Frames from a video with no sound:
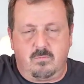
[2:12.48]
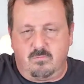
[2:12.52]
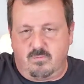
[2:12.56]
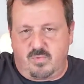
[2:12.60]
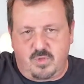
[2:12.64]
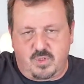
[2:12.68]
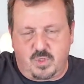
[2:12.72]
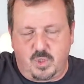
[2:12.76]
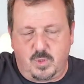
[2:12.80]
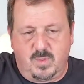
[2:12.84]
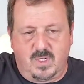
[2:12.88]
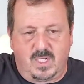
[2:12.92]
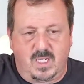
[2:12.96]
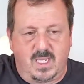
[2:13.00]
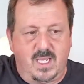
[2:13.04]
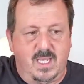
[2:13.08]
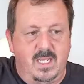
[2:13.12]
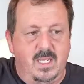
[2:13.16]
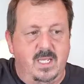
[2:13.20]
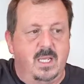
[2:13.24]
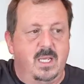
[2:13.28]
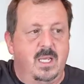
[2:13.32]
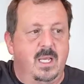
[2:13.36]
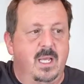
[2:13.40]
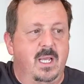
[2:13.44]

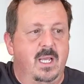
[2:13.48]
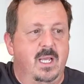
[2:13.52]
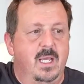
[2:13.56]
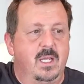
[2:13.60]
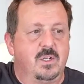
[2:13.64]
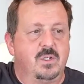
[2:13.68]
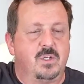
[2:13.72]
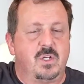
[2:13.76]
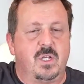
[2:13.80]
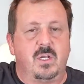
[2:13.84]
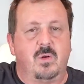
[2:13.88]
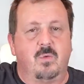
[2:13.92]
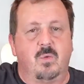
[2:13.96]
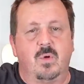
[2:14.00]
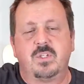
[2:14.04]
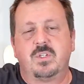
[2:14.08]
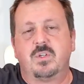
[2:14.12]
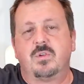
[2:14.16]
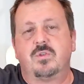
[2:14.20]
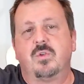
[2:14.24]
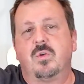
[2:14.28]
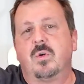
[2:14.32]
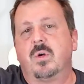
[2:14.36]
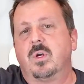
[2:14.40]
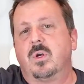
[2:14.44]
presumably, and he runs
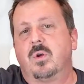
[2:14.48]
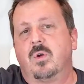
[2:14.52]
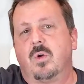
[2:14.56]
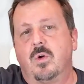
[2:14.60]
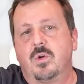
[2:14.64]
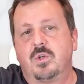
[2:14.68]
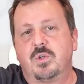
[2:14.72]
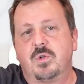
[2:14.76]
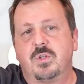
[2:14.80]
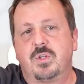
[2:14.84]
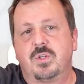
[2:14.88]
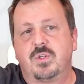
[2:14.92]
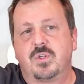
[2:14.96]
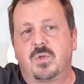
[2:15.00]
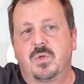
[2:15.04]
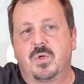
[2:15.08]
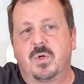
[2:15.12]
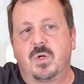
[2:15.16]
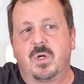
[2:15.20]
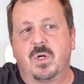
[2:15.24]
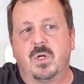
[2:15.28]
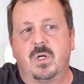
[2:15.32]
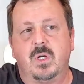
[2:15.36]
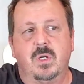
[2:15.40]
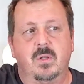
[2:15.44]
into her in a grocery
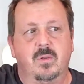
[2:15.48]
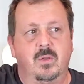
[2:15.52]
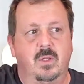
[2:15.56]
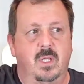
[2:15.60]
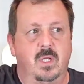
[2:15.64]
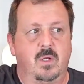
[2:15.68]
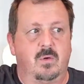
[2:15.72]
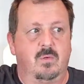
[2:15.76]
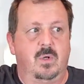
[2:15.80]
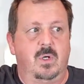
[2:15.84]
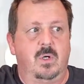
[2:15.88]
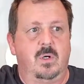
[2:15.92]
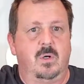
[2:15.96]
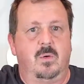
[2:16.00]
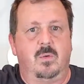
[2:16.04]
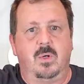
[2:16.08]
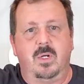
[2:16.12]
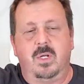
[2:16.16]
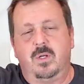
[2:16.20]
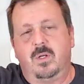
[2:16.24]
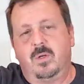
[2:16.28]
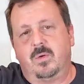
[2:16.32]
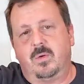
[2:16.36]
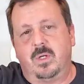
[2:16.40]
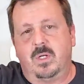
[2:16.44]
store. They're like, "Whoa, what
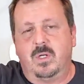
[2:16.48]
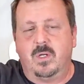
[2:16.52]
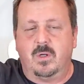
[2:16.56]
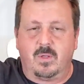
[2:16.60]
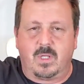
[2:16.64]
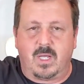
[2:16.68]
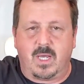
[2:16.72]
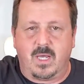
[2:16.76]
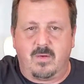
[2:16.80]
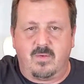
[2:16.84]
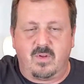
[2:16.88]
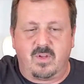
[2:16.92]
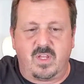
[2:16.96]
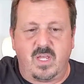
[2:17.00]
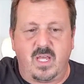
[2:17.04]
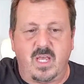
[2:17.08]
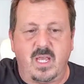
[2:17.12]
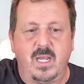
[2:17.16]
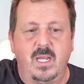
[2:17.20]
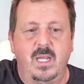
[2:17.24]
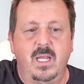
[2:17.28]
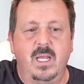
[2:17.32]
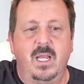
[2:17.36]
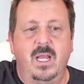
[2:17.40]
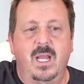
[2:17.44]
are you doing here?" Kind of a
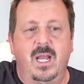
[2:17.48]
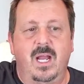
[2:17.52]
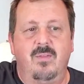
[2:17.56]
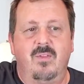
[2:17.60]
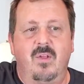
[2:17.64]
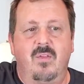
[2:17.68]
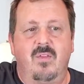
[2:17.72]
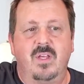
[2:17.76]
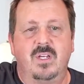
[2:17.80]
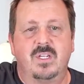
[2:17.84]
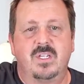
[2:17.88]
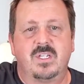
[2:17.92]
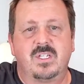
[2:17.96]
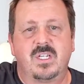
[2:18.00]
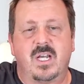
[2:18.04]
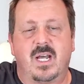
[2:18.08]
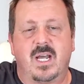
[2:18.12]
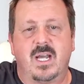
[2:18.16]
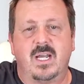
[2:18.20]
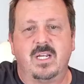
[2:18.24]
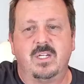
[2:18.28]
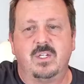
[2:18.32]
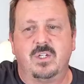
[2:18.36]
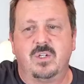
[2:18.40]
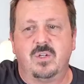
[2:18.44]
thing. And then they
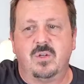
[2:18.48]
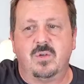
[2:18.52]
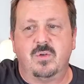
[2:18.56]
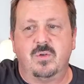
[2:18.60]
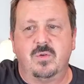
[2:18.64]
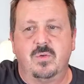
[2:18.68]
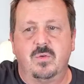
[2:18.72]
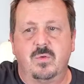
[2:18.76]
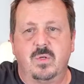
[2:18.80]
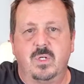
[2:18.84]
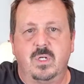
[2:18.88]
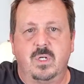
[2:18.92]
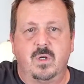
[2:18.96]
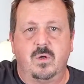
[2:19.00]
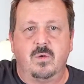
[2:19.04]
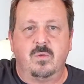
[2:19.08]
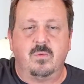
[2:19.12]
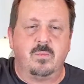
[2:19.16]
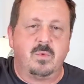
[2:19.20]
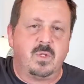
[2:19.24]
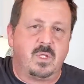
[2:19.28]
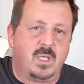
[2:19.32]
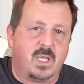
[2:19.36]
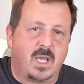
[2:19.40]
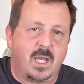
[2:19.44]
decide
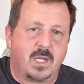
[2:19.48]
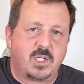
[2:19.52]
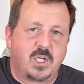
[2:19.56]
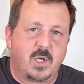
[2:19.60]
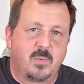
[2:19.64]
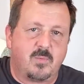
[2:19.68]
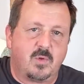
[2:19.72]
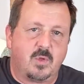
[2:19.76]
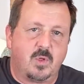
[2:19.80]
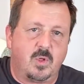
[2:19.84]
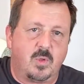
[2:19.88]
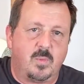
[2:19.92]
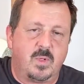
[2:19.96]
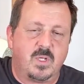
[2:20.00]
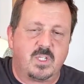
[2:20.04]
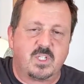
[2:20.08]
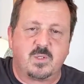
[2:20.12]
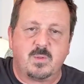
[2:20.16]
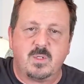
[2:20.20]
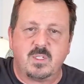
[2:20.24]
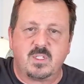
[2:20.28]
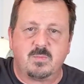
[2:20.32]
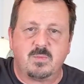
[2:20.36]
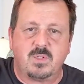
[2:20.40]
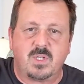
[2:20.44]
to, catch up a little bit,
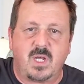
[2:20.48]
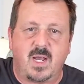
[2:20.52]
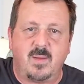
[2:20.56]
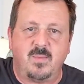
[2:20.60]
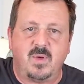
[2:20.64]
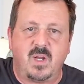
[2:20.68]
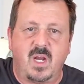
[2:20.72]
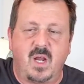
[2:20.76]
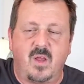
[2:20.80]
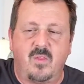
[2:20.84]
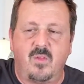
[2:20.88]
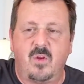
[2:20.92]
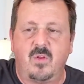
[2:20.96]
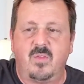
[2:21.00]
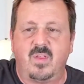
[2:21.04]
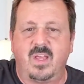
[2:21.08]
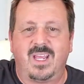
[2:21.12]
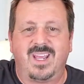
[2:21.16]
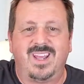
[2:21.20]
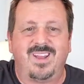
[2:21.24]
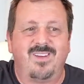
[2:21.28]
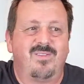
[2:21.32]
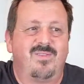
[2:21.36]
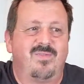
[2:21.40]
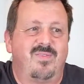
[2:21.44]
spend some time together. They
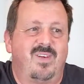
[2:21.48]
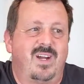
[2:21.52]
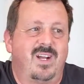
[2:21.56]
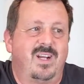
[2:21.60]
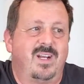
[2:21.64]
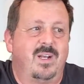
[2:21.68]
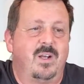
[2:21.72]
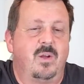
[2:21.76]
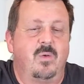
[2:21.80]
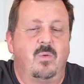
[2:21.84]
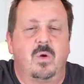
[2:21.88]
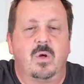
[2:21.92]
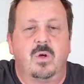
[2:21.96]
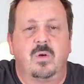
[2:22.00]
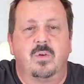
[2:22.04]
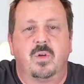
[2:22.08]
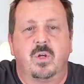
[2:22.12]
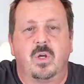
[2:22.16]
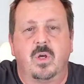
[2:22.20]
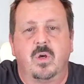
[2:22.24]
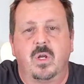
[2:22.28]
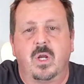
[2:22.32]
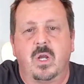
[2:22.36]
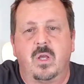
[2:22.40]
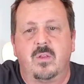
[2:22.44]
can't find anywhere to
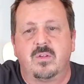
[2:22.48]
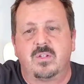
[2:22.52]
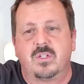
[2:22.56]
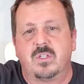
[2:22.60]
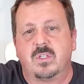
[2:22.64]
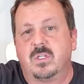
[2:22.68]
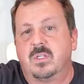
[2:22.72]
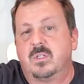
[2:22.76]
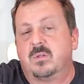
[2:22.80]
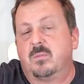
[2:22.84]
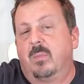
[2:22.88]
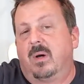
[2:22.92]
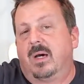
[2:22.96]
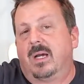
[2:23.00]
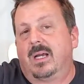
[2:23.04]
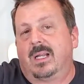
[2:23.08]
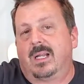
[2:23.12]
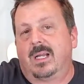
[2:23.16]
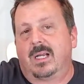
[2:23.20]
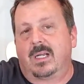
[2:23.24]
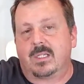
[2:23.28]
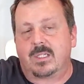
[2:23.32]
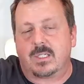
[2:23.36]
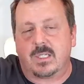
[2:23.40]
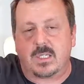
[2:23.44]
go together, so they just buy
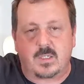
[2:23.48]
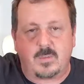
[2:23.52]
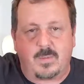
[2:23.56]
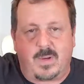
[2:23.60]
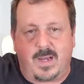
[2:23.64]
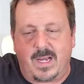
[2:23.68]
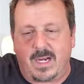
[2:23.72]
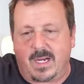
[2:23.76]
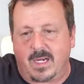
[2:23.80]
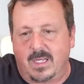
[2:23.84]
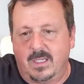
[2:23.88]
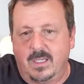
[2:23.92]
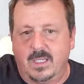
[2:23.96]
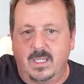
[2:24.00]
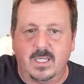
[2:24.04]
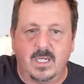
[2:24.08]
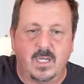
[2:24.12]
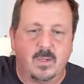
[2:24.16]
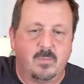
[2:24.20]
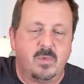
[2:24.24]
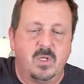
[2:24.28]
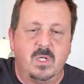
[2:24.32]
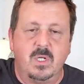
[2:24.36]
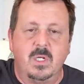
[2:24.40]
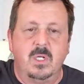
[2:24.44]
like a six pack, and they end
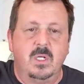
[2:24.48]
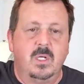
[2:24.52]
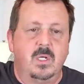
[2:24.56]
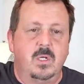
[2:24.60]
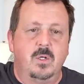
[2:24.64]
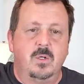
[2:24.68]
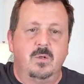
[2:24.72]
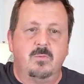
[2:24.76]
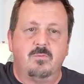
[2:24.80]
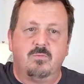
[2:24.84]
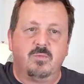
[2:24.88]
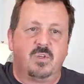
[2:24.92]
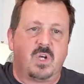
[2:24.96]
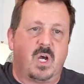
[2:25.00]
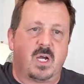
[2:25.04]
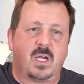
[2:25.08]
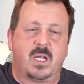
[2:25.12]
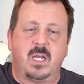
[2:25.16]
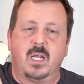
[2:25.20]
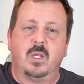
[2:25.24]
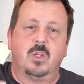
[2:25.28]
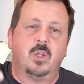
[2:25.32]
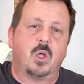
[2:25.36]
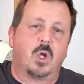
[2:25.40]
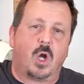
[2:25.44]
up
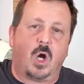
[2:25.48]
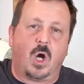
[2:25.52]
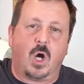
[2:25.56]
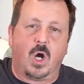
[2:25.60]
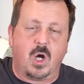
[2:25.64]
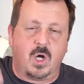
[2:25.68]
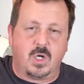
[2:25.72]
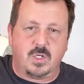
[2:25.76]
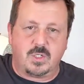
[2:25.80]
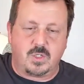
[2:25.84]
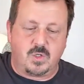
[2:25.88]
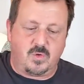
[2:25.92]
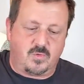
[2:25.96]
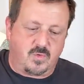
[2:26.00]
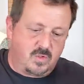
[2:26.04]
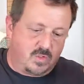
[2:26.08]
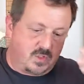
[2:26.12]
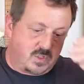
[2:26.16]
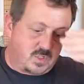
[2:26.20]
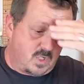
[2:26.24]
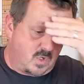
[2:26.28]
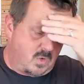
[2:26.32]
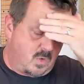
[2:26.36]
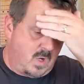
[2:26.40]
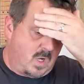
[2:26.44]
talking in the car and so forth
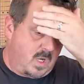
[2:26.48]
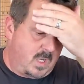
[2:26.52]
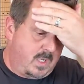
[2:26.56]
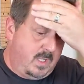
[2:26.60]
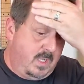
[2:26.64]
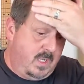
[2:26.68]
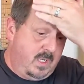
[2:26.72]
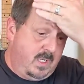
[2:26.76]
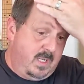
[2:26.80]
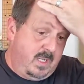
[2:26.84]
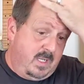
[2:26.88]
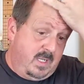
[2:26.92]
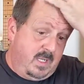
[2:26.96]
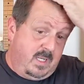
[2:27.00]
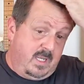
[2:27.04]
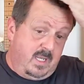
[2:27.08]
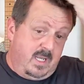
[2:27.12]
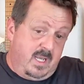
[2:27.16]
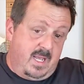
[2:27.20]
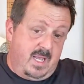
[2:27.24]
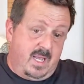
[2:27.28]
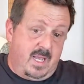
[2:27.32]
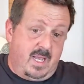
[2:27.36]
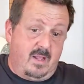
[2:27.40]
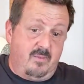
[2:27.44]
and so on.
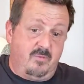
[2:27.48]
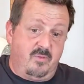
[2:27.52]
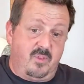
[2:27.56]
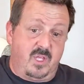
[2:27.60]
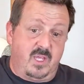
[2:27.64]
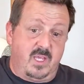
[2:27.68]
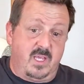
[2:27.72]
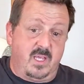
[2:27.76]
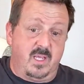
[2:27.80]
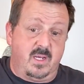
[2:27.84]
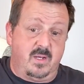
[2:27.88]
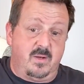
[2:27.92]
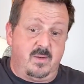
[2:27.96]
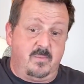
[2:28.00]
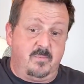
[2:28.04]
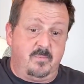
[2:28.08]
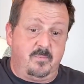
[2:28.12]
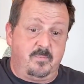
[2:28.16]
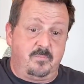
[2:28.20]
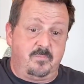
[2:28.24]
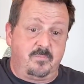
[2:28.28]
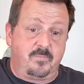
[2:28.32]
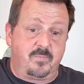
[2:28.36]
And then